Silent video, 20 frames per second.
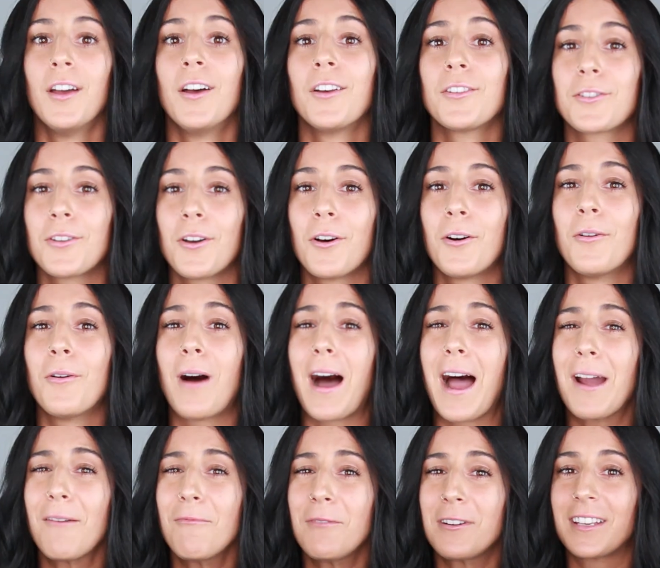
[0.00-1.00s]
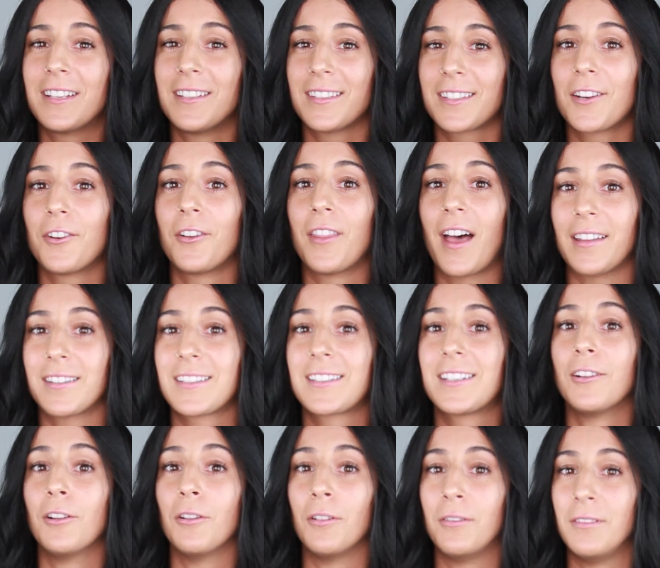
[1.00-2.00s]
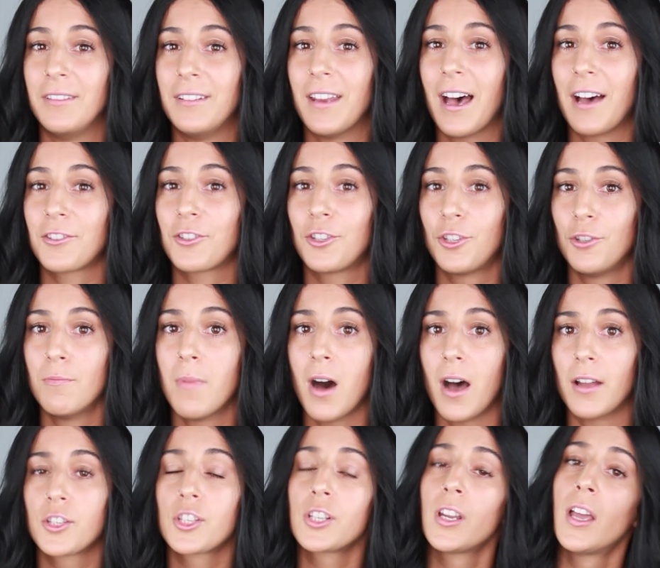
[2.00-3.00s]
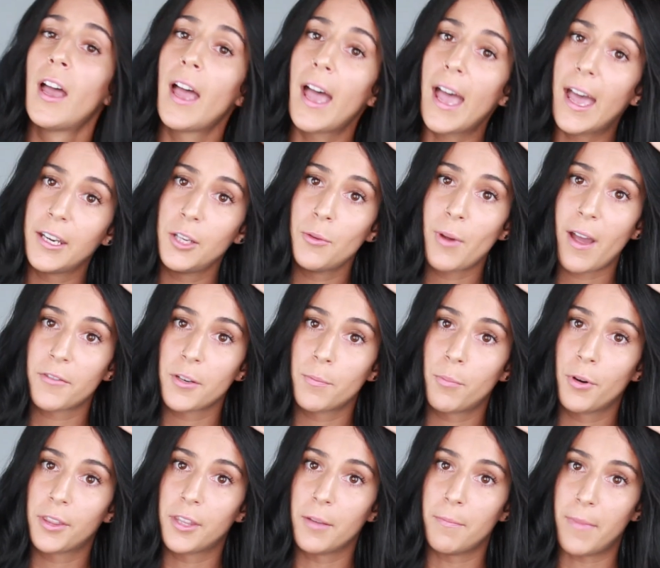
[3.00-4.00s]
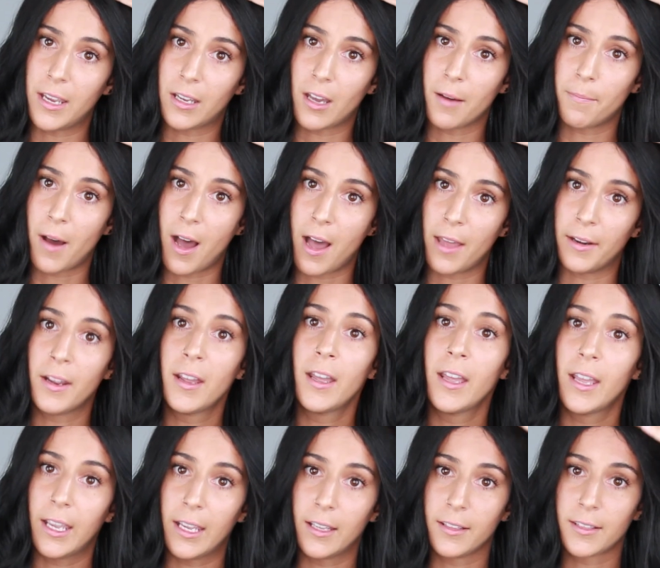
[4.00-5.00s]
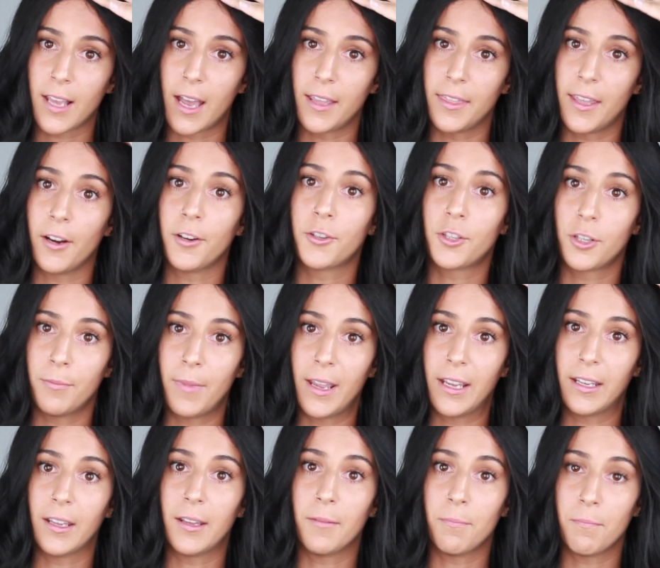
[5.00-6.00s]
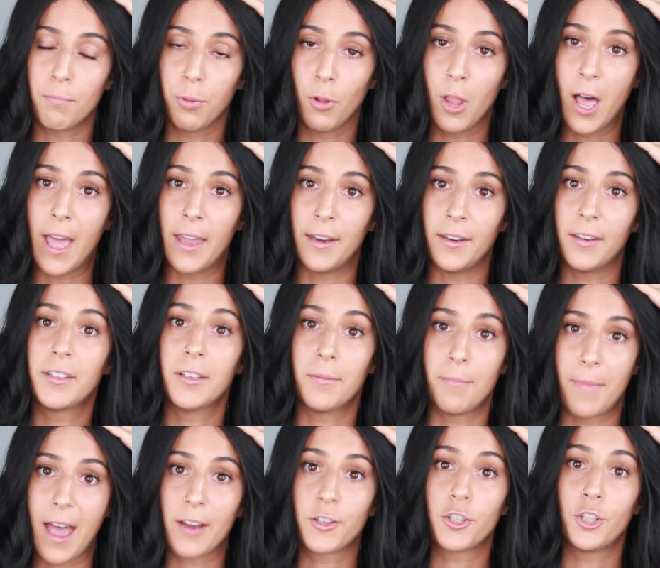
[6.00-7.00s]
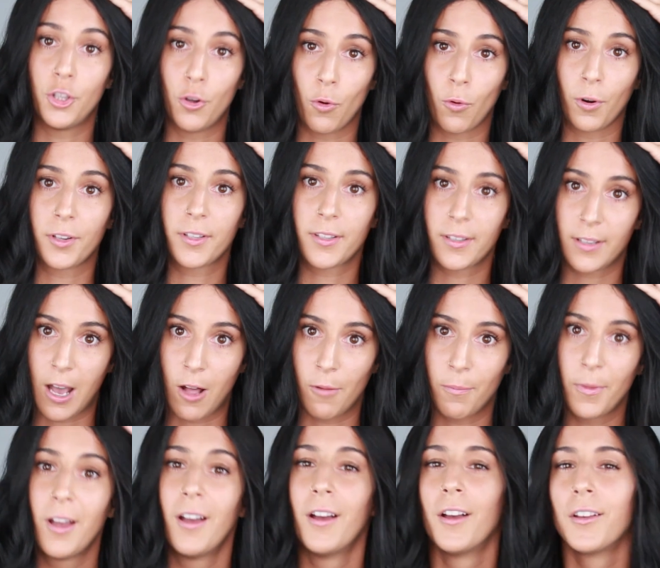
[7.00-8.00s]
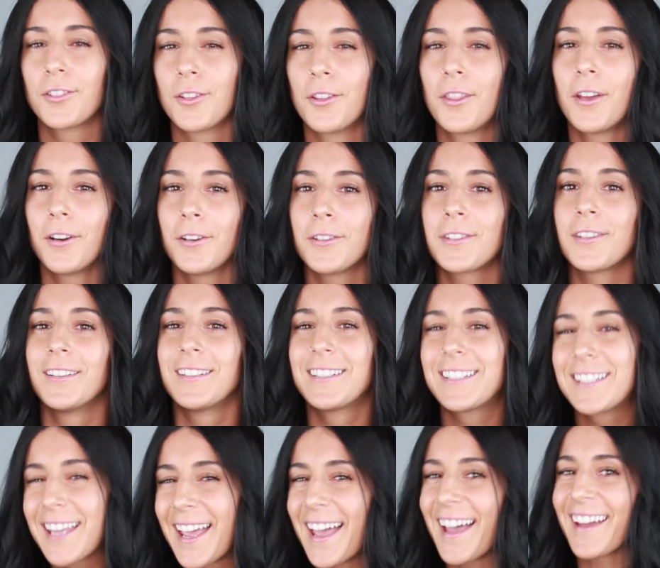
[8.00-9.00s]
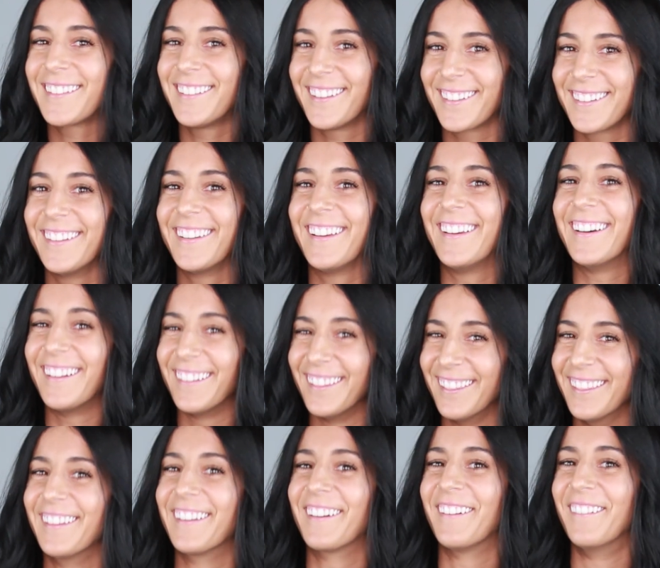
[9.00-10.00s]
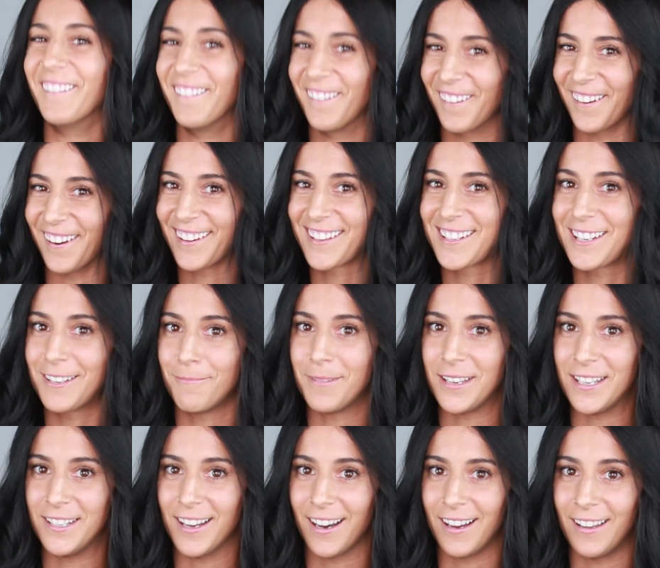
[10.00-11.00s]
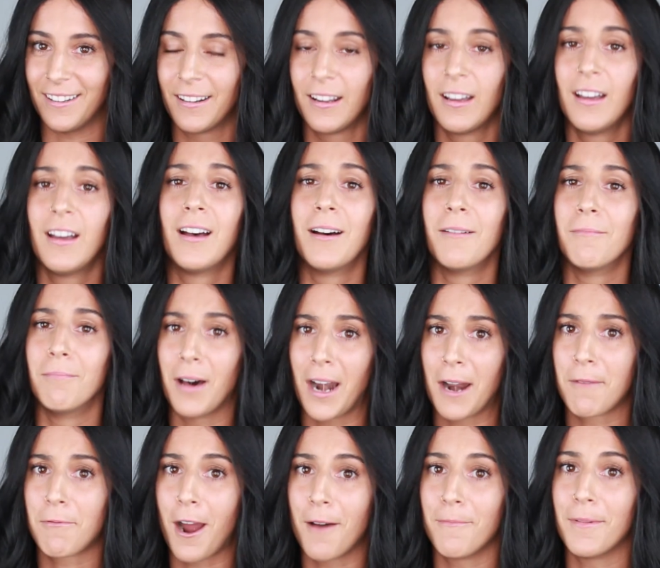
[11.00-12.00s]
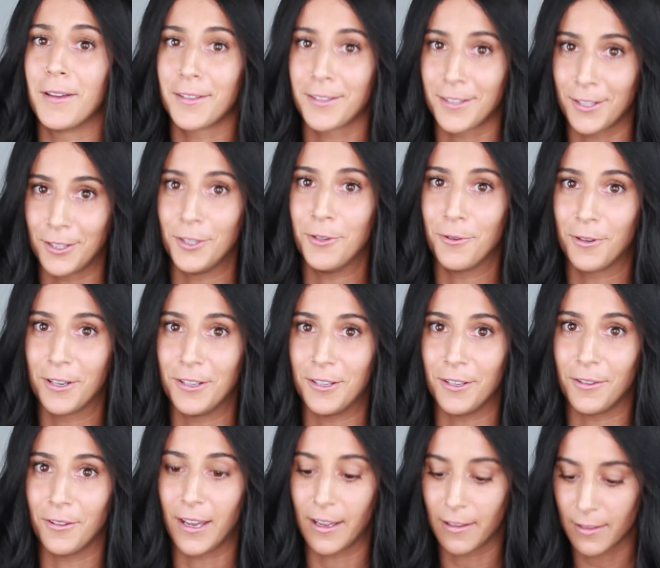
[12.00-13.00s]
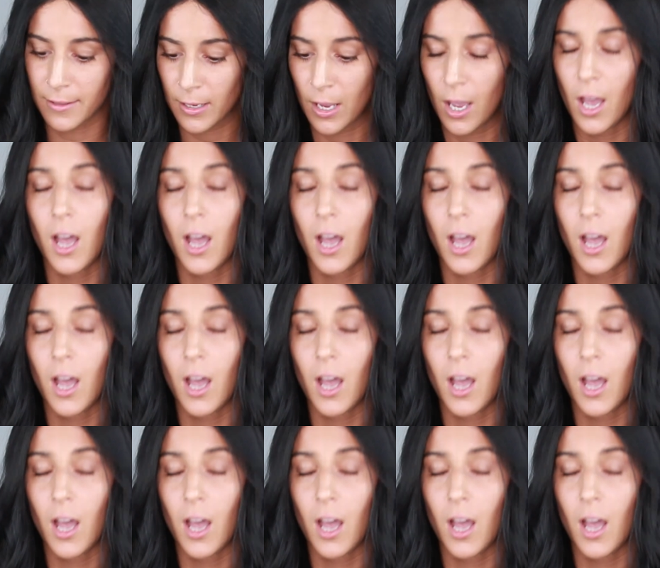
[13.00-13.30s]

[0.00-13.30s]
So I would consider that still not too much. And you have to put the makeup on inside there to make it blend to match your scalp. So there's technically a little work to be done, but I promise you can do this.